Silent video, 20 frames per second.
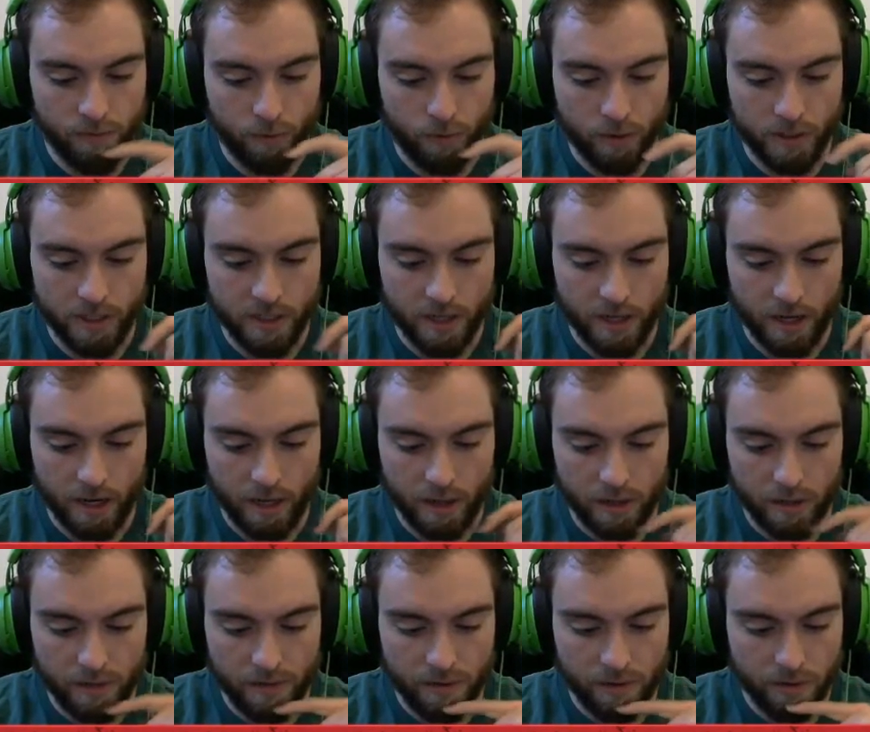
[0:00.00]
14k
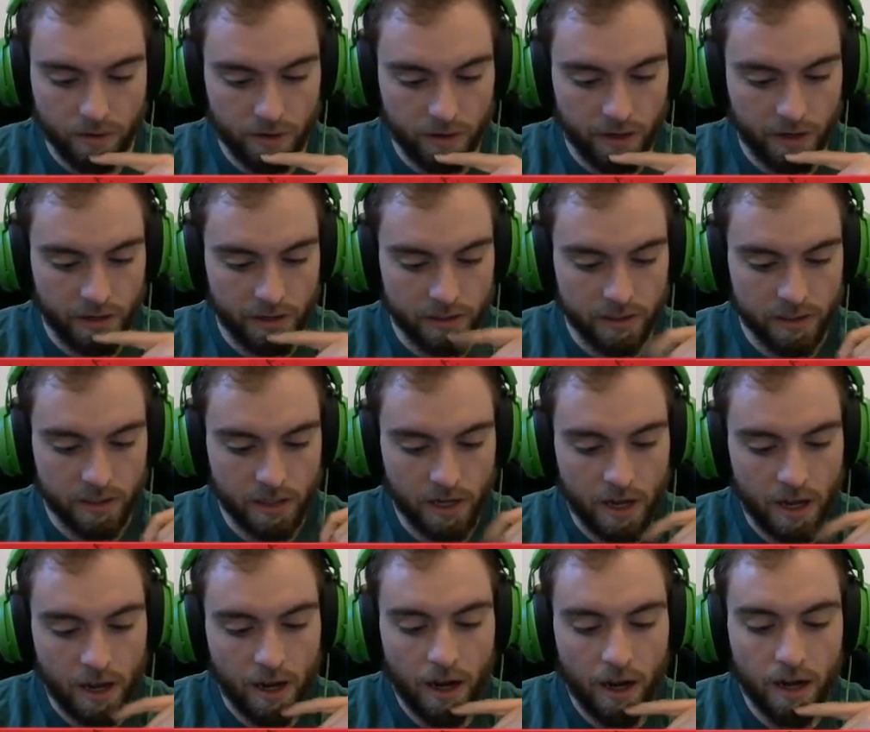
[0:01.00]
3v3s,
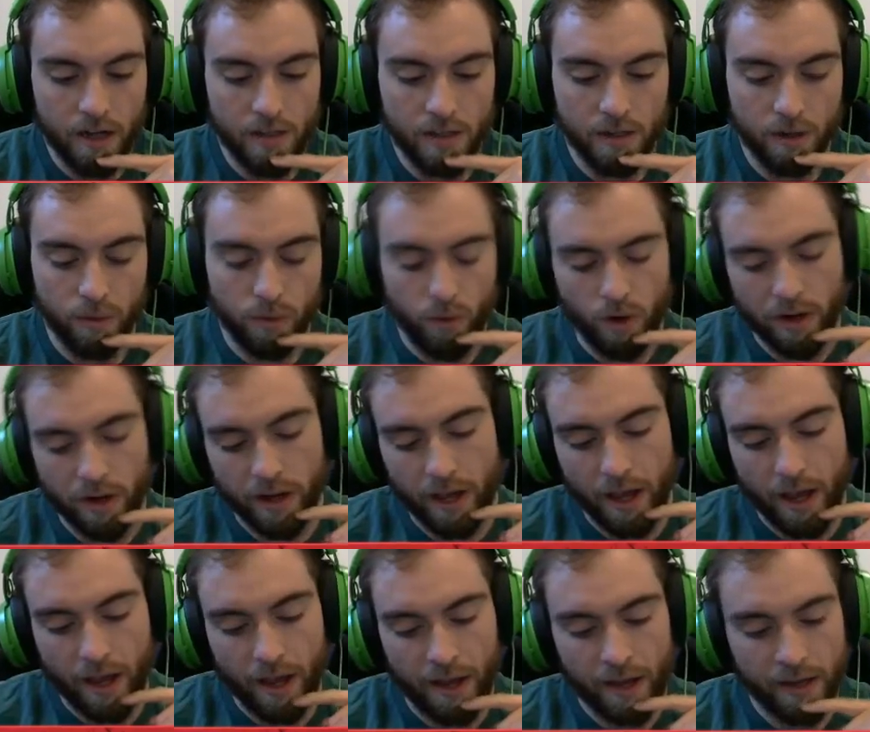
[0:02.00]

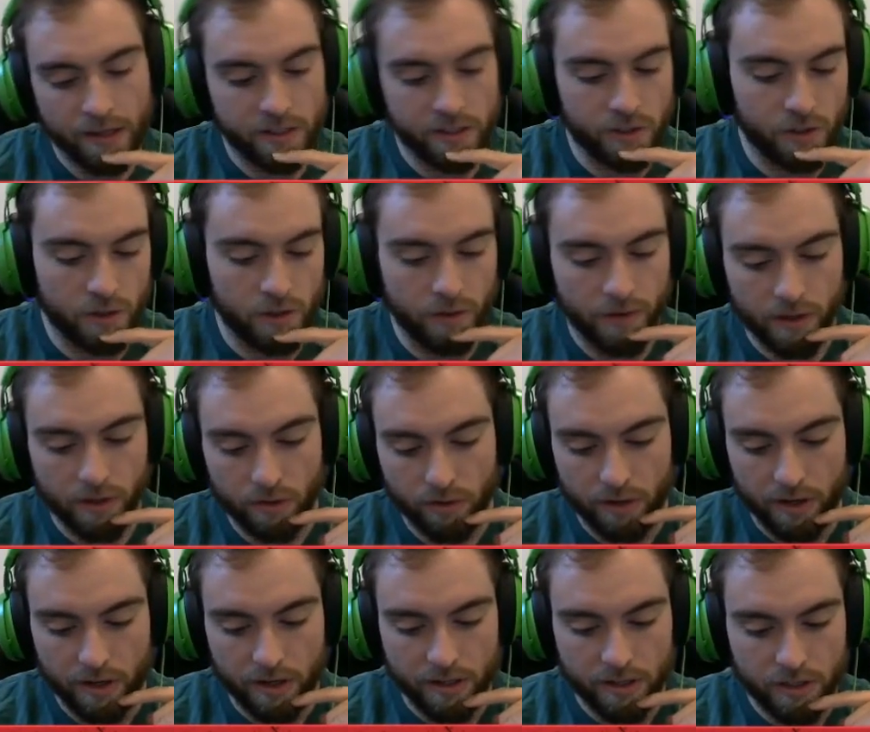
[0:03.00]
1k solo
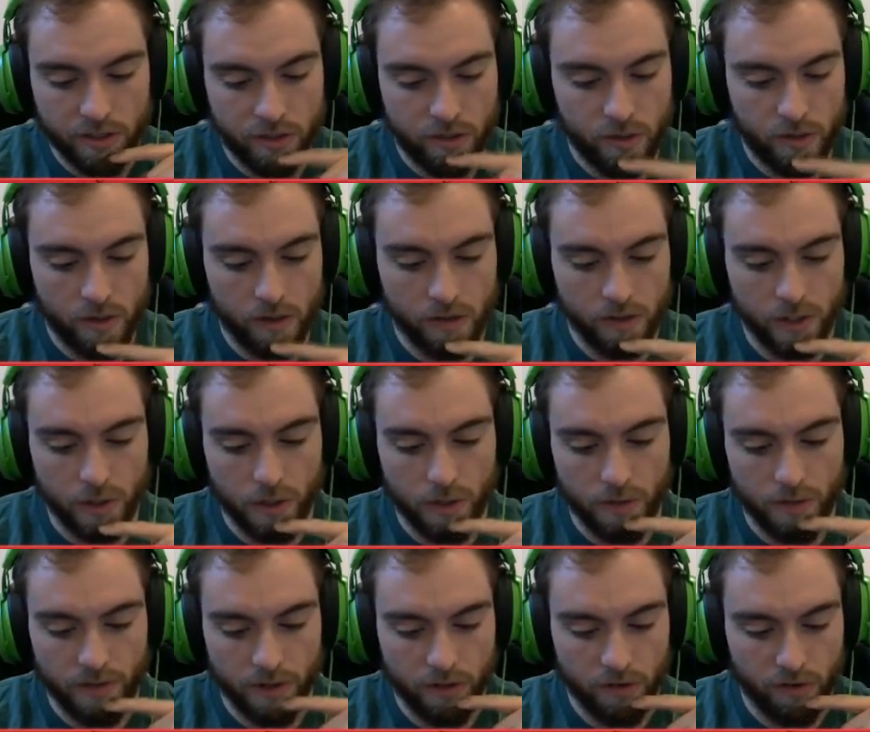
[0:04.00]
victories, 200 duo
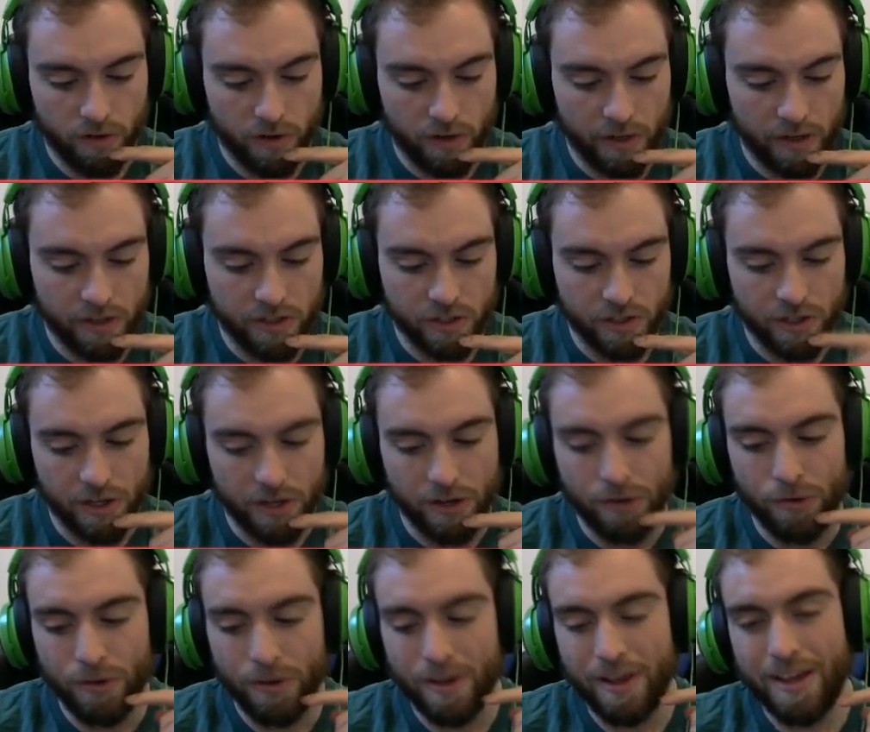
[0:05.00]
victories.
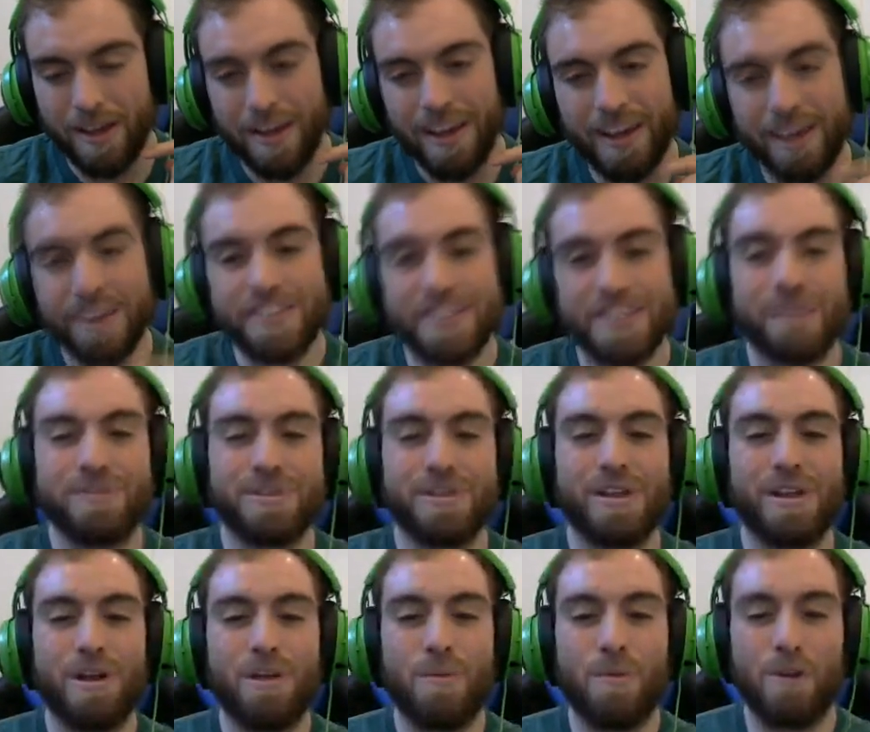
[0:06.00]
So he seems a
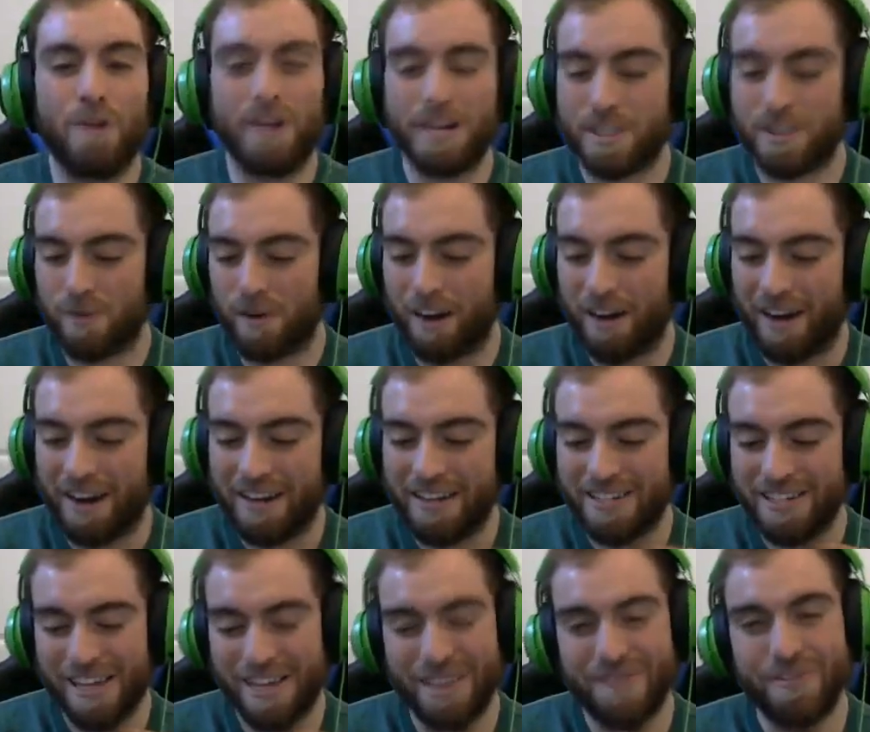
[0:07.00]
little more
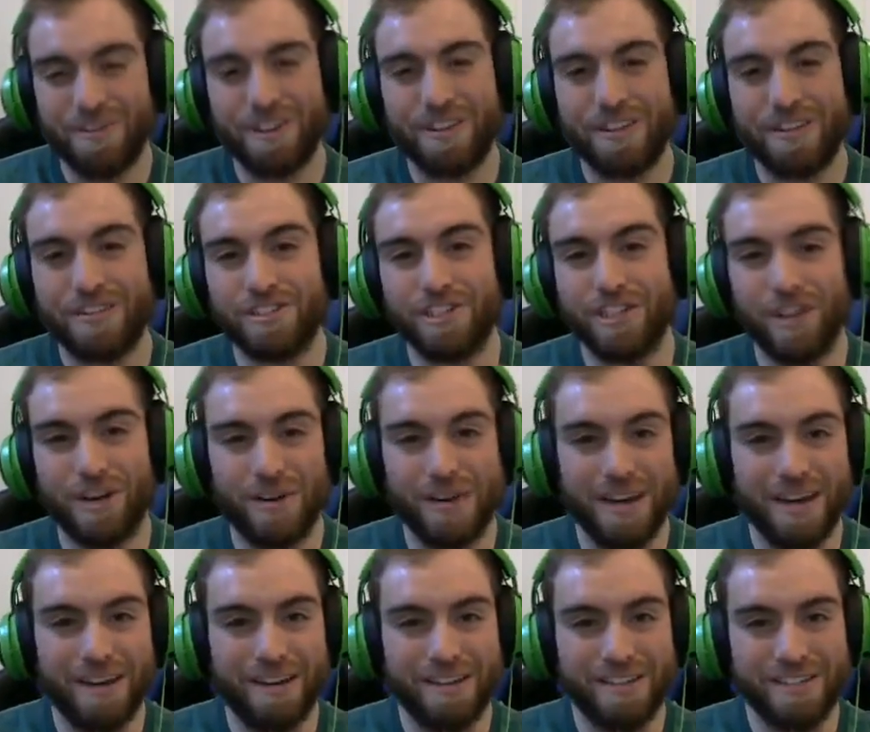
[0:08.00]
experienced in the field of
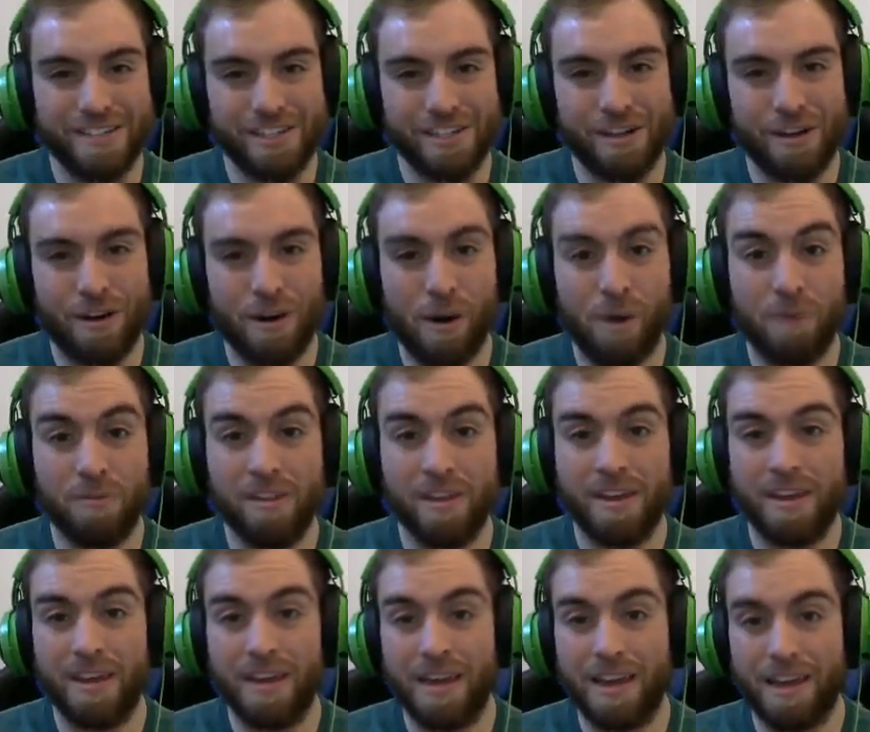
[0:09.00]
showdown. So
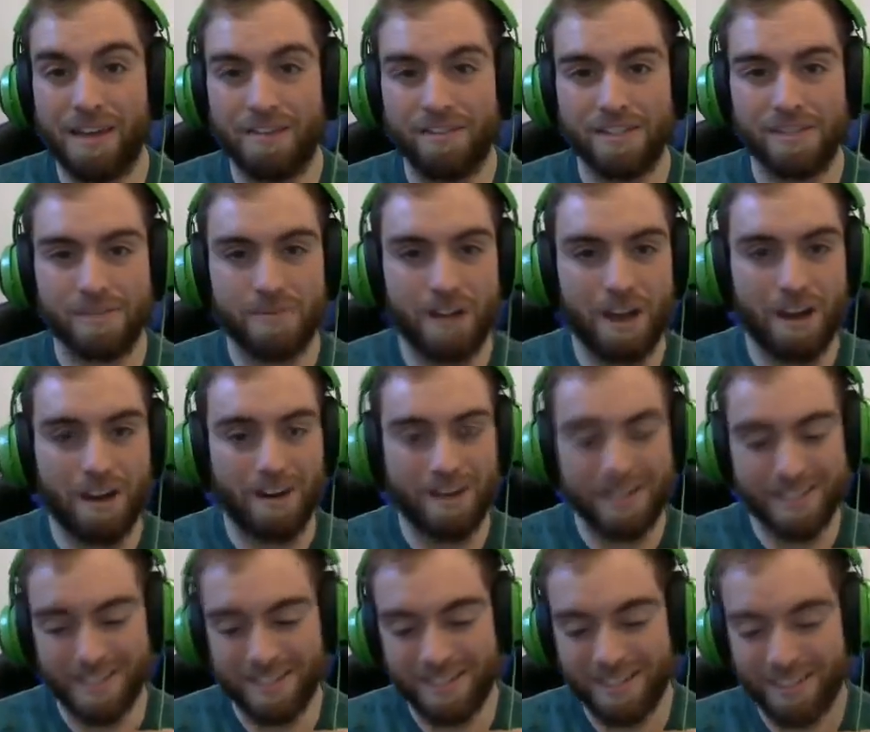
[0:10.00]
hopefully he can give us some
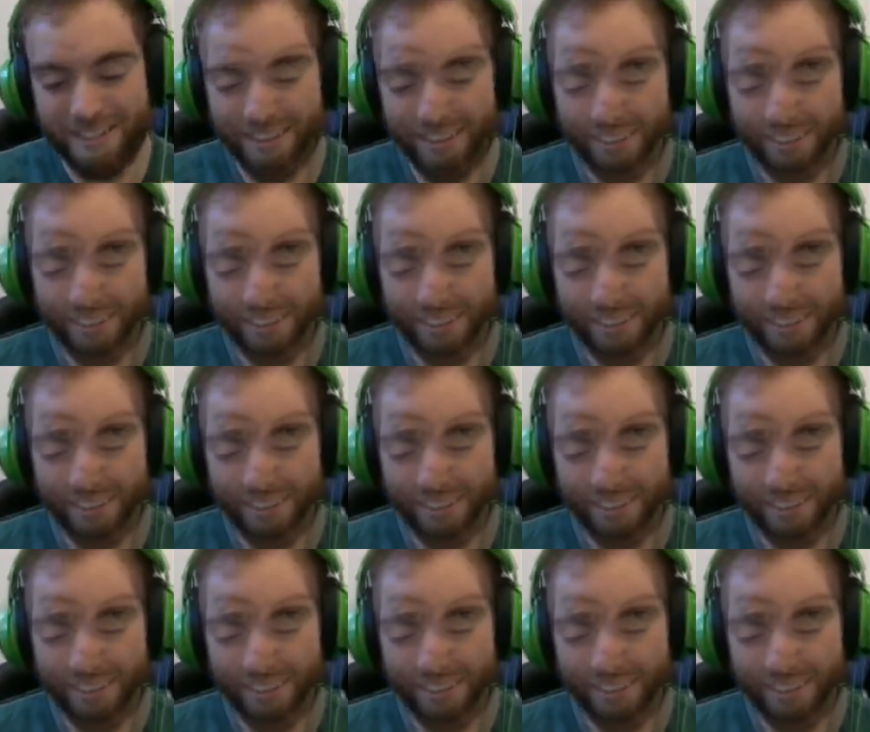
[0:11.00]
carries.